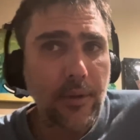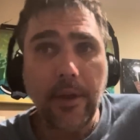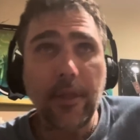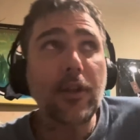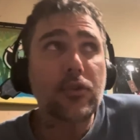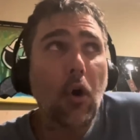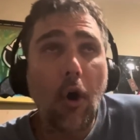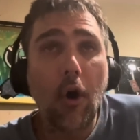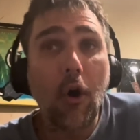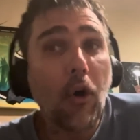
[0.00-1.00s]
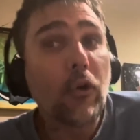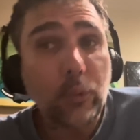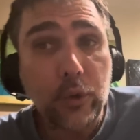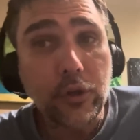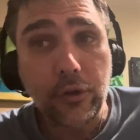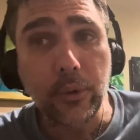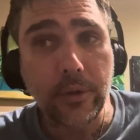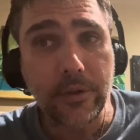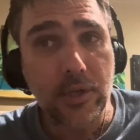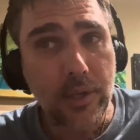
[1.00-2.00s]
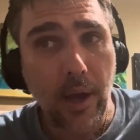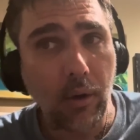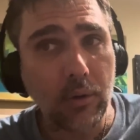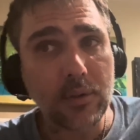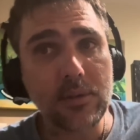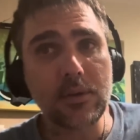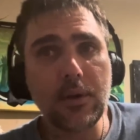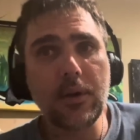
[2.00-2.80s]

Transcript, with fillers: Like, that's all we do at this house.